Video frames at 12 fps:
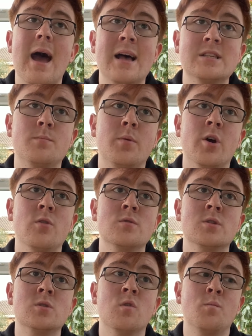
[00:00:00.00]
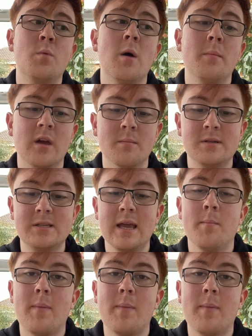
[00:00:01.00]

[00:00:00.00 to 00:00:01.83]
as opposed to sort of Birmingham sitting